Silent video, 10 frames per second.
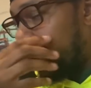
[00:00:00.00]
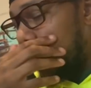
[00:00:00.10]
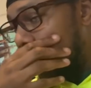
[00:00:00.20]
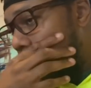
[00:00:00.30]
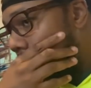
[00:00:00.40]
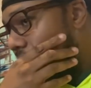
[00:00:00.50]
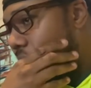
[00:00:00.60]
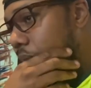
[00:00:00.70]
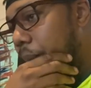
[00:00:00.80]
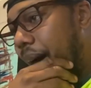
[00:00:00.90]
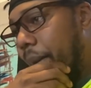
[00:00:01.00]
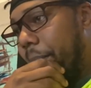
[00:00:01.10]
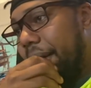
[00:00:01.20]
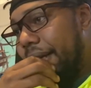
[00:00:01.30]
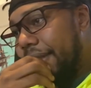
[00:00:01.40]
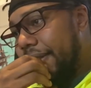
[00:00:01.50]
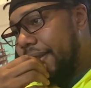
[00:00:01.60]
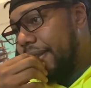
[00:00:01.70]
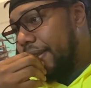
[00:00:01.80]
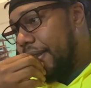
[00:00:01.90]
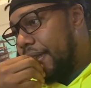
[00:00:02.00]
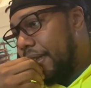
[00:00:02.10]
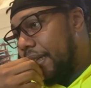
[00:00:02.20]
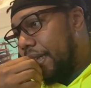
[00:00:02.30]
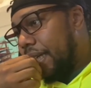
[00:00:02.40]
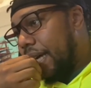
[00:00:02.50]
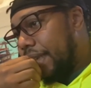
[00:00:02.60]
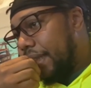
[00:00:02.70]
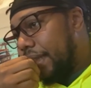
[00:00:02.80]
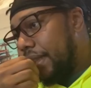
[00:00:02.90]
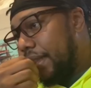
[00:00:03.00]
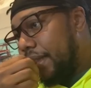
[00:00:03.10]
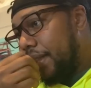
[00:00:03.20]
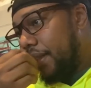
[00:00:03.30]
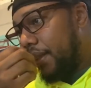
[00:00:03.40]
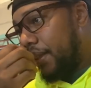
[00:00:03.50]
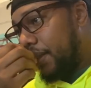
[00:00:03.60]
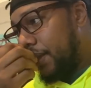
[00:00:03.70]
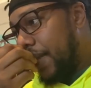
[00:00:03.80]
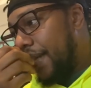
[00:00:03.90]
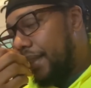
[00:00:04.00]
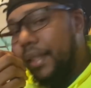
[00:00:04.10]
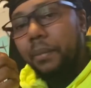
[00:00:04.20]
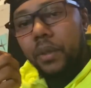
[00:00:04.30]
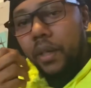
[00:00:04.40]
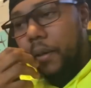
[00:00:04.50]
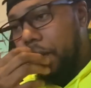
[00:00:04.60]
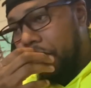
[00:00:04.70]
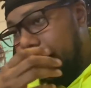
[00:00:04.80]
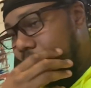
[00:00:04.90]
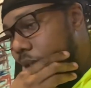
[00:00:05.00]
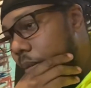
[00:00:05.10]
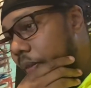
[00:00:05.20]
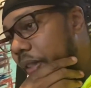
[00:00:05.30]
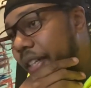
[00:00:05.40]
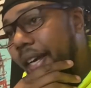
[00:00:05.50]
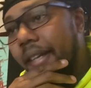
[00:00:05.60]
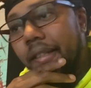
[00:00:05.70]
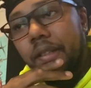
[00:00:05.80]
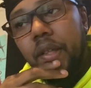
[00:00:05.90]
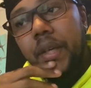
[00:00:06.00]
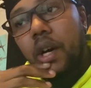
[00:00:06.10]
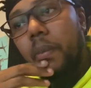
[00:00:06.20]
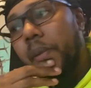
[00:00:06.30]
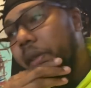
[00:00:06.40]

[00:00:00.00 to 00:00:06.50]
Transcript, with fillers: you know, Barack Obama, man, is just I think he is that symbol, though. You know, that symbol for change. You know, he opened the